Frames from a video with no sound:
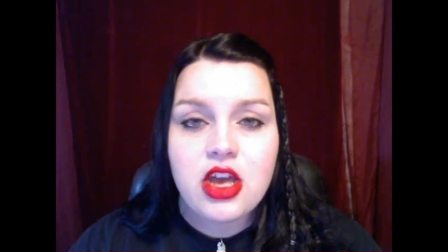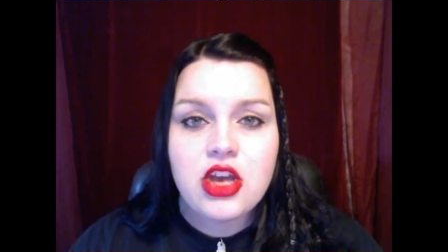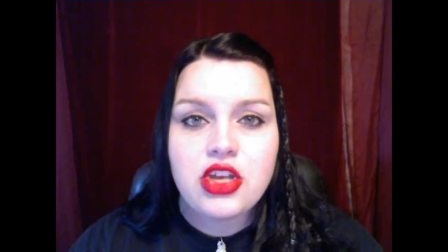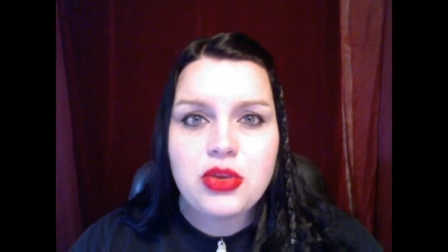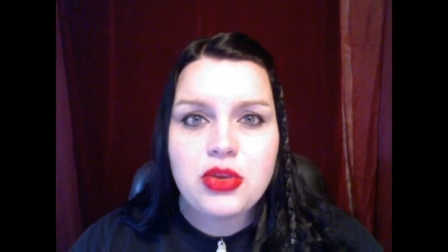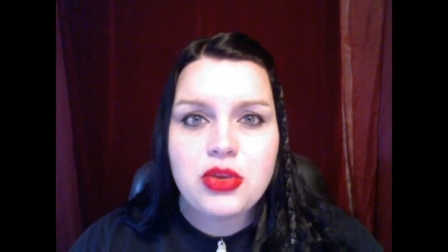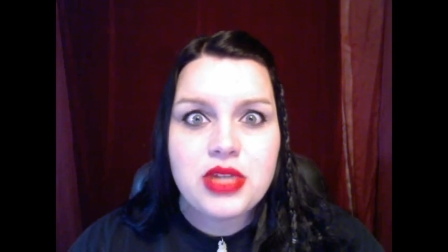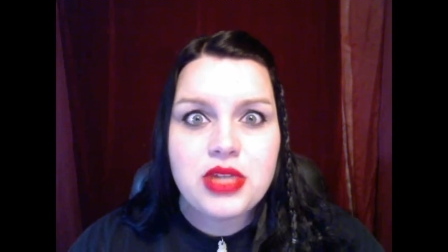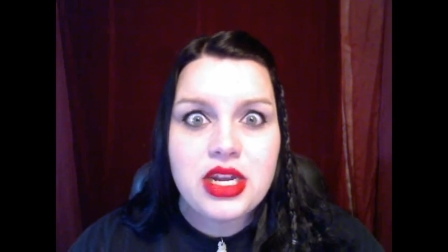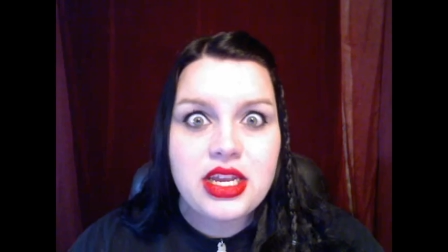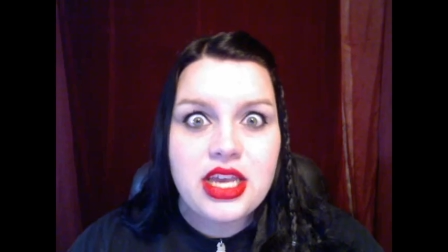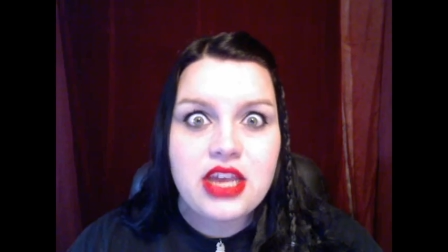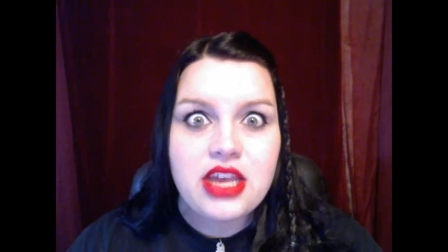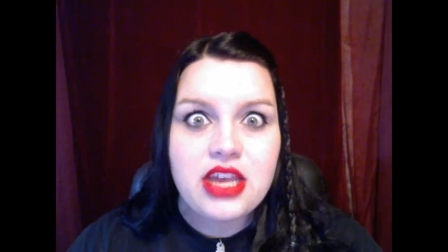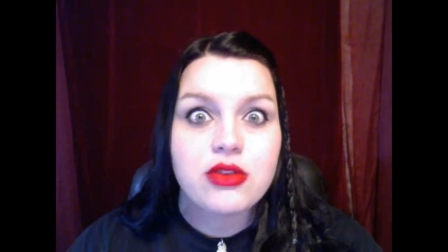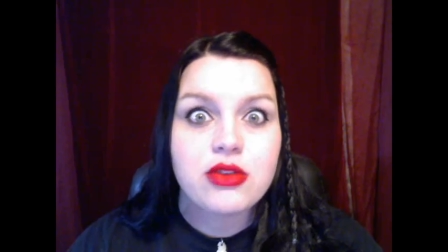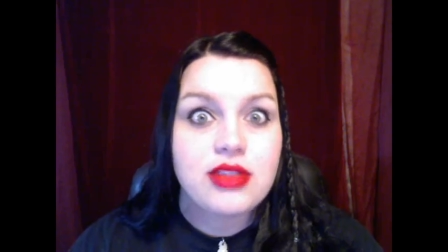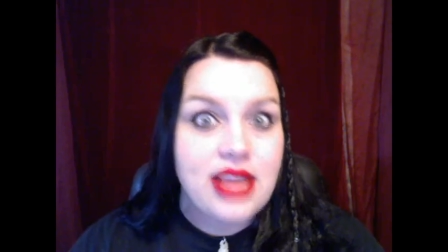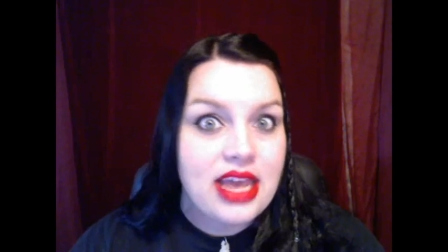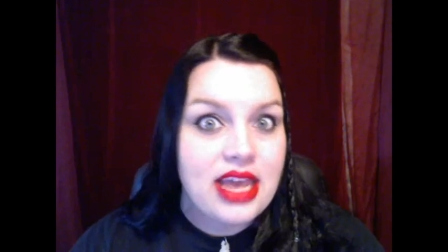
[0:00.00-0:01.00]
you dedicate
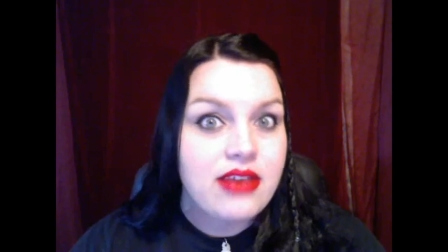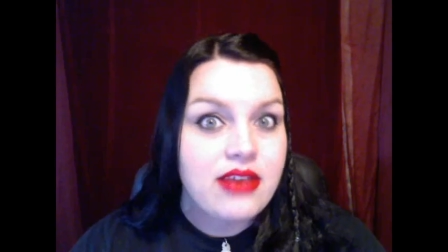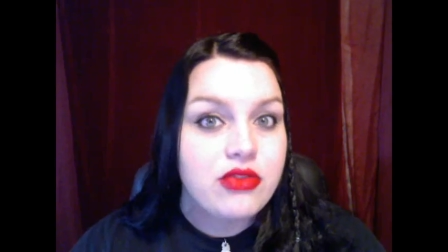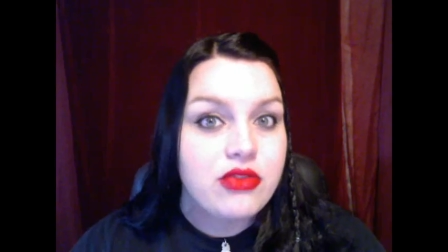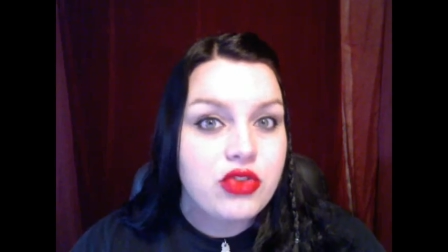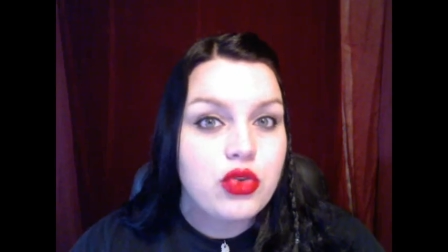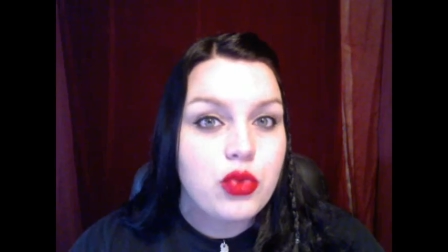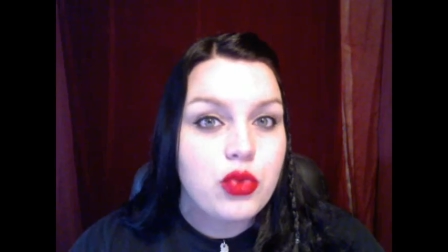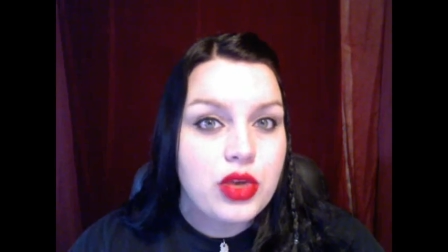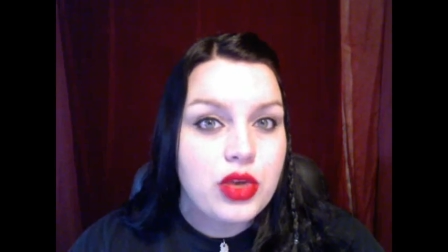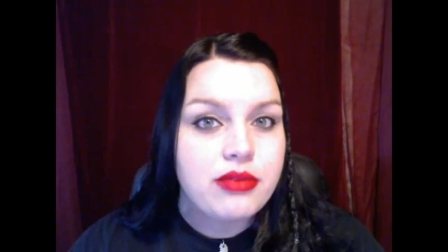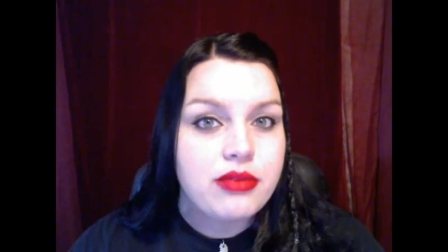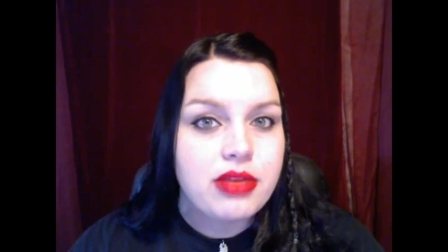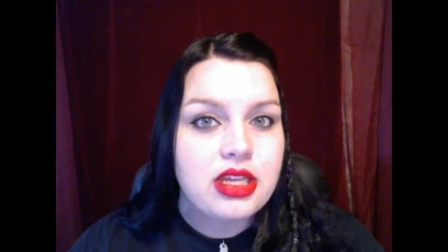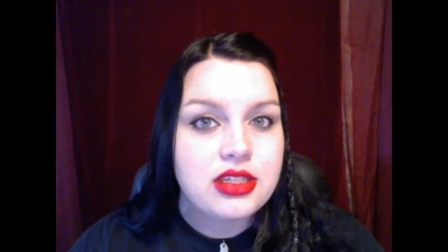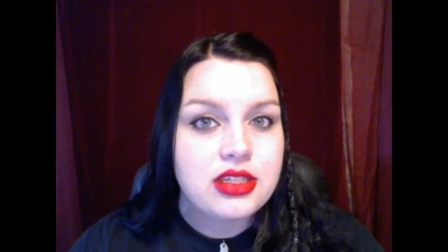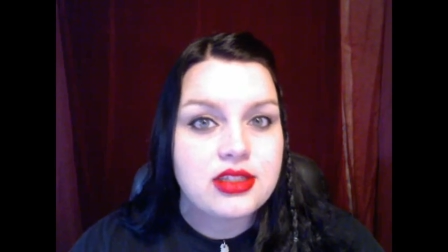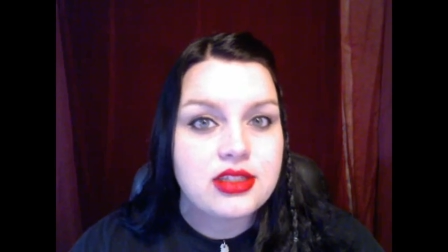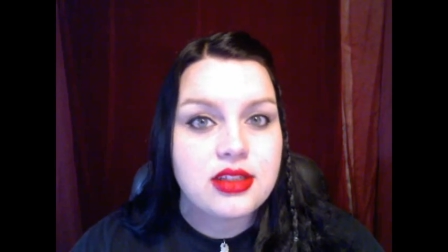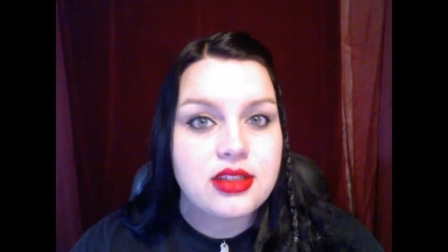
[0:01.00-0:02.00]
your life to it,
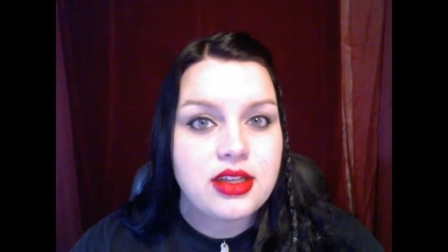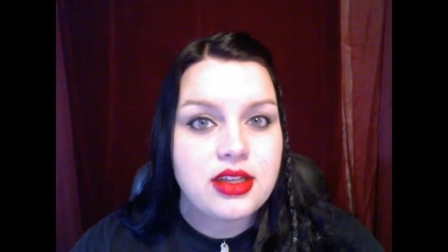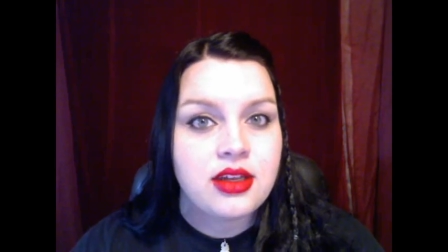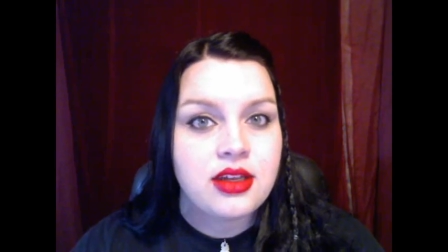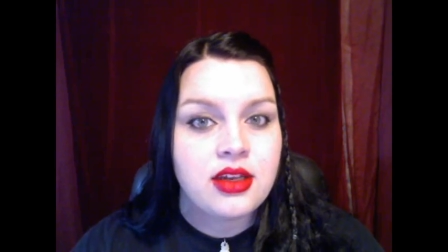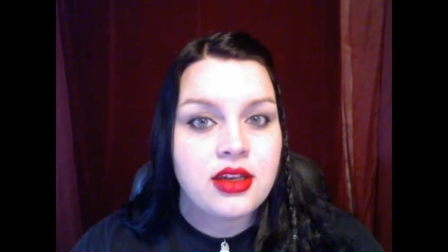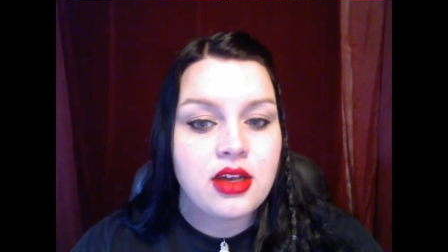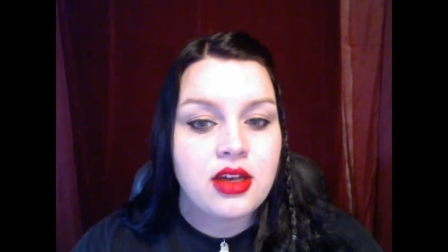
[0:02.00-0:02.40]
basically,